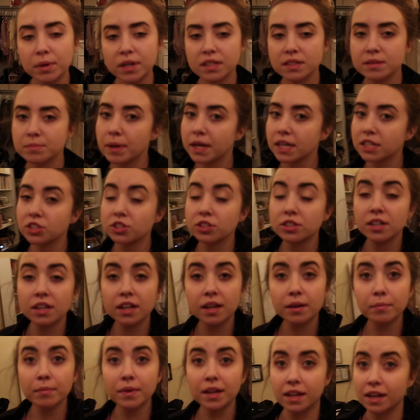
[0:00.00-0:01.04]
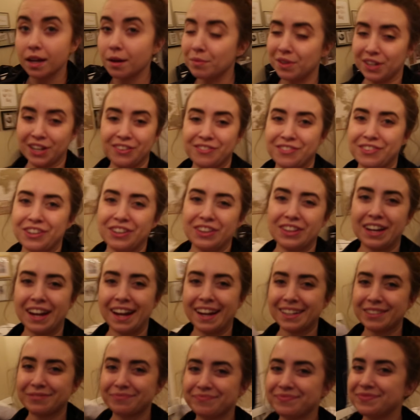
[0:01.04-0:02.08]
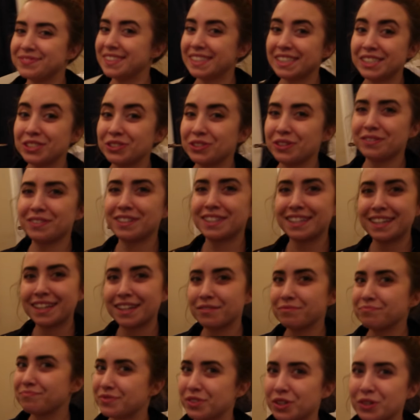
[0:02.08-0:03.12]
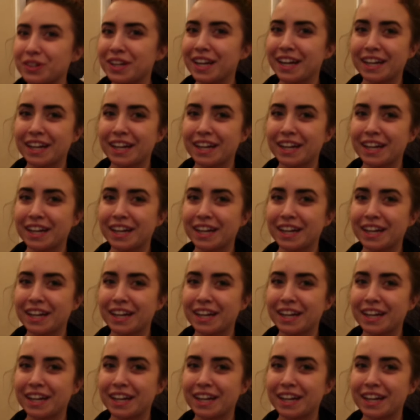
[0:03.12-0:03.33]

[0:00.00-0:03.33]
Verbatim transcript: but it's bachelor time and I'm done for the night. Didn't do everything, don't